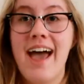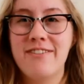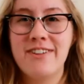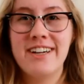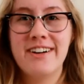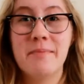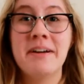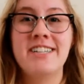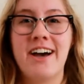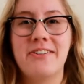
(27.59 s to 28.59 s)
Every year on
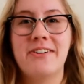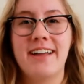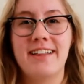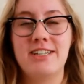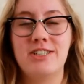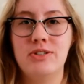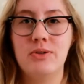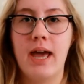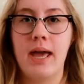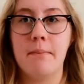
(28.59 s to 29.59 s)
my channel I like to
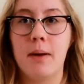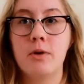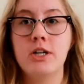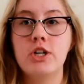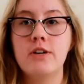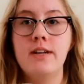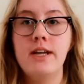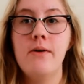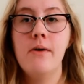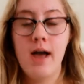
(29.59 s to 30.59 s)
do a memory jar
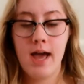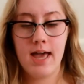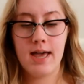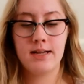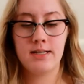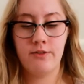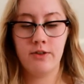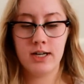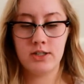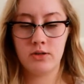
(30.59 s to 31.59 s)
video and if
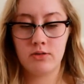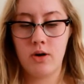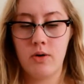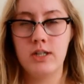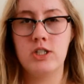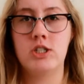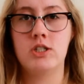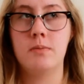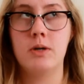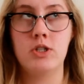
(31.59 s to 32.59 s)
you guys don't know it's
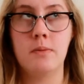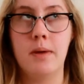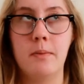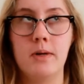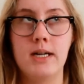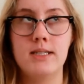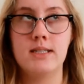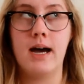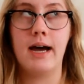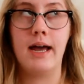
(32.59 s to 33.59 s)
just a bunch of
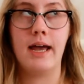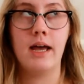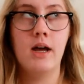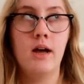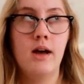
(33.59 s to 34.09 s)
memories I